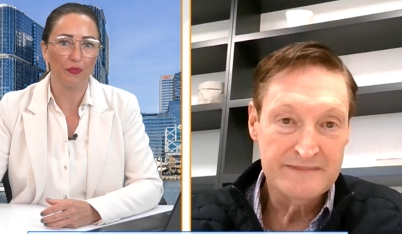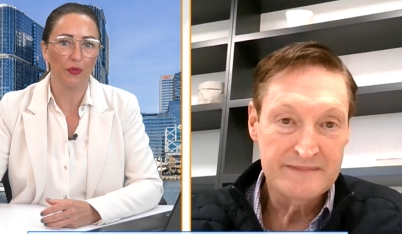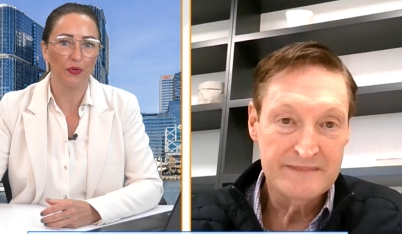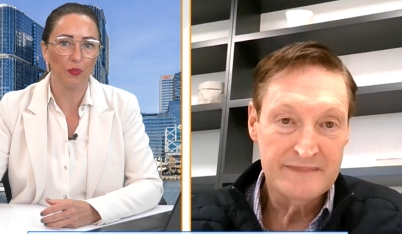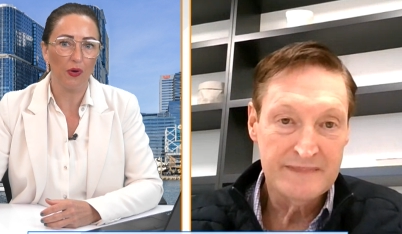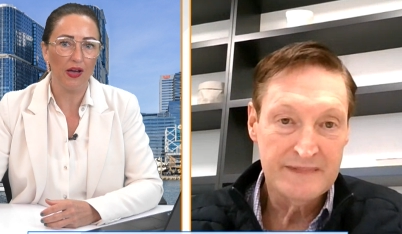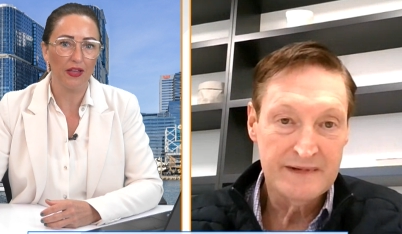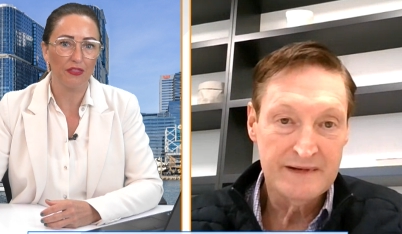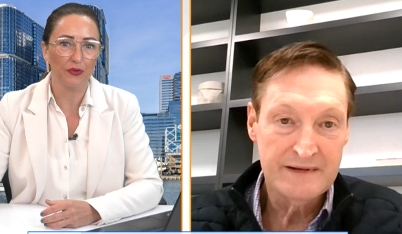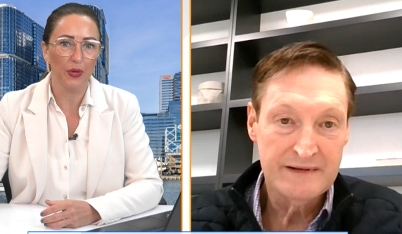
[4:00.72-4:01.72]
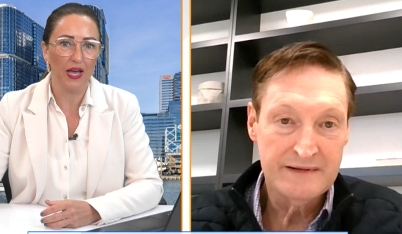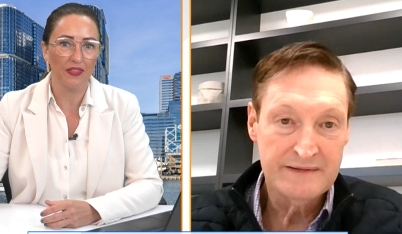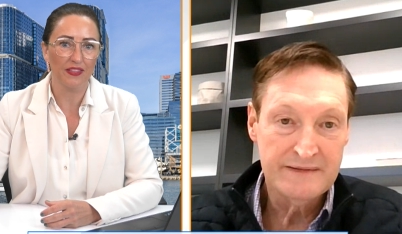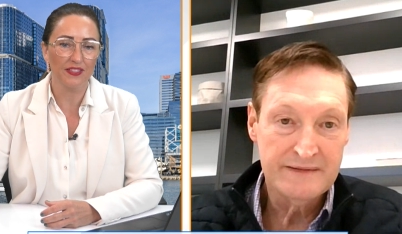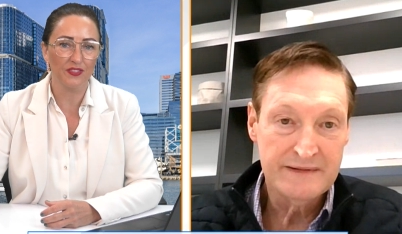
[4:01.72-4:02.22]
Speaker 1: worldwide
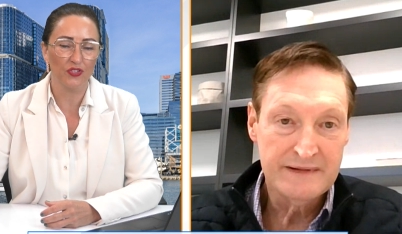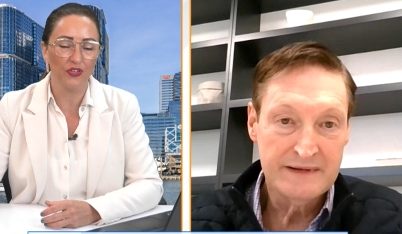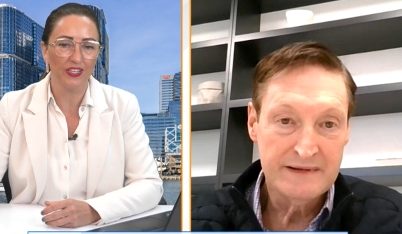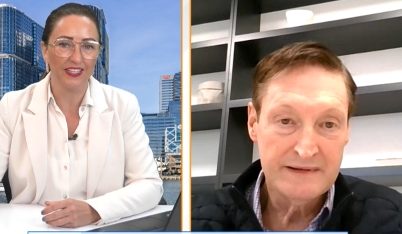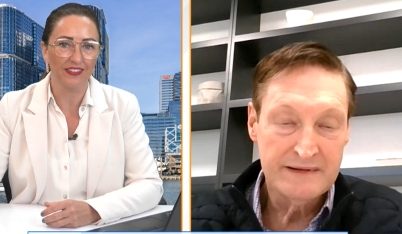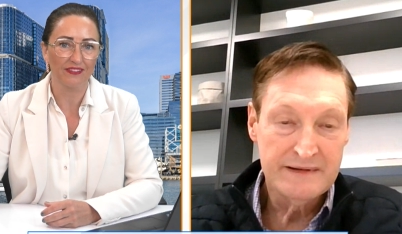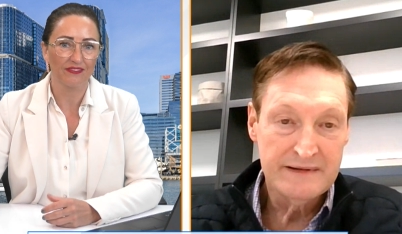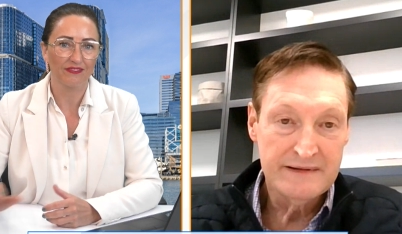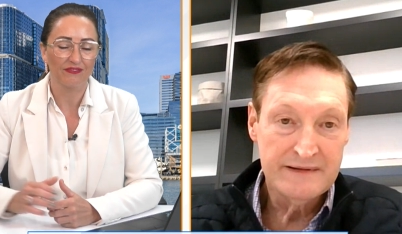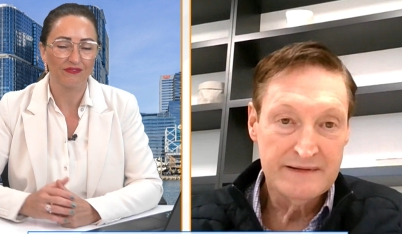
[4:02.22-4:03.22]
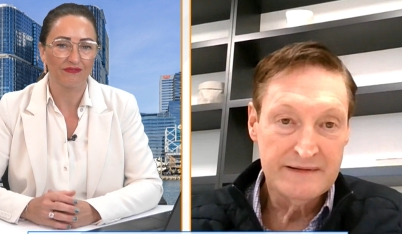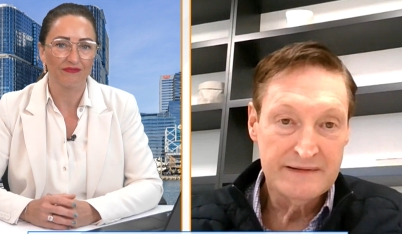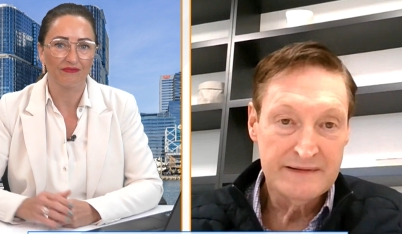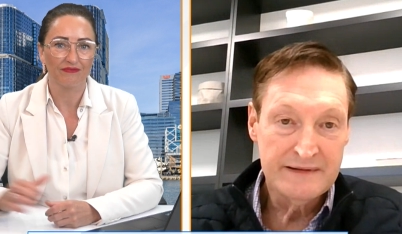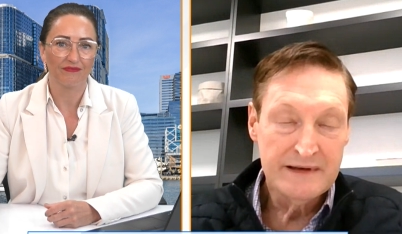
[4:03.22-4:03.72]
throughout this journey?
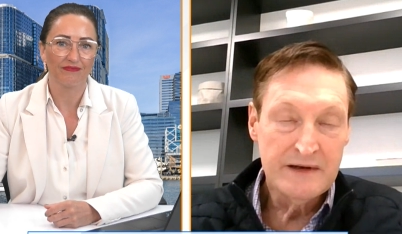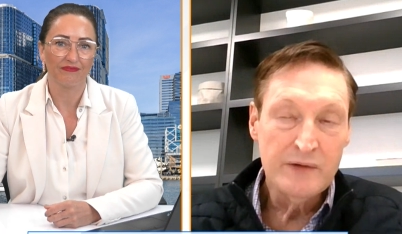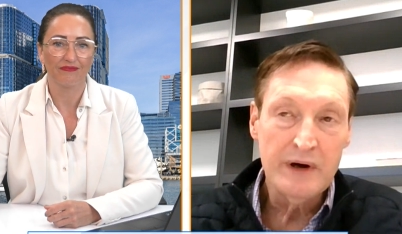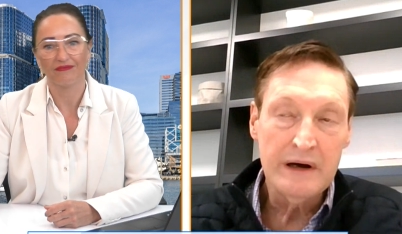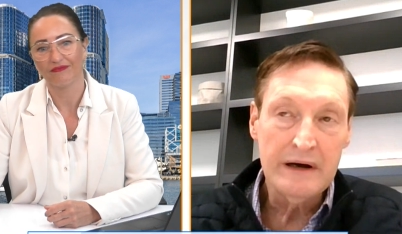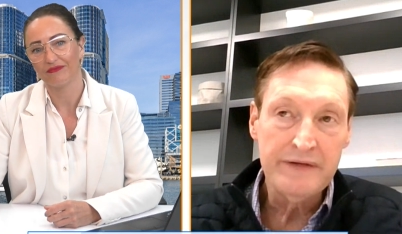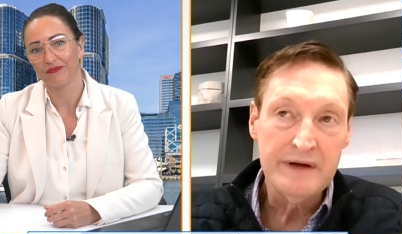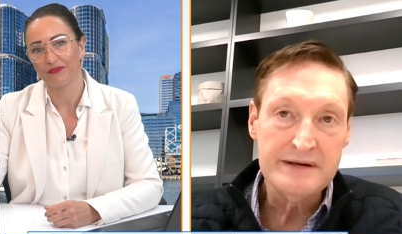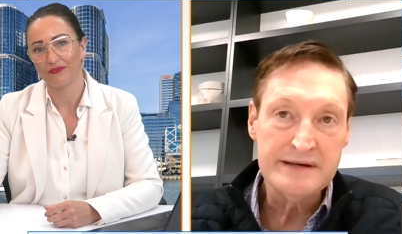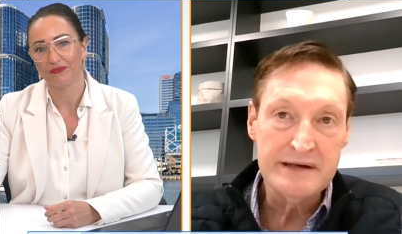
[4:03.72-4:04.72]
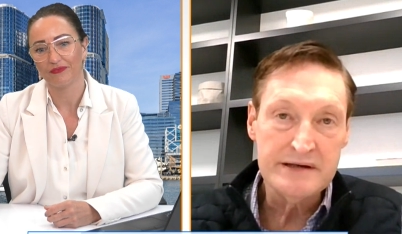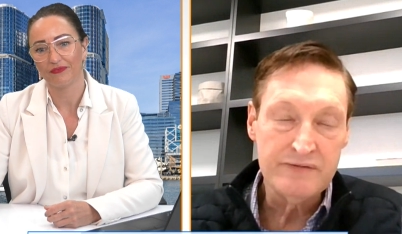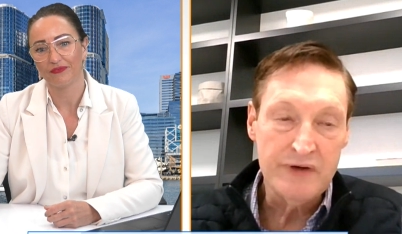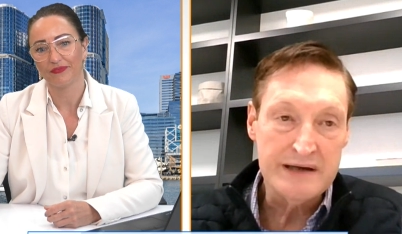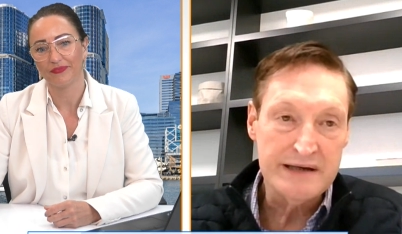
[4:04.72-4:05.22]
Well, I think since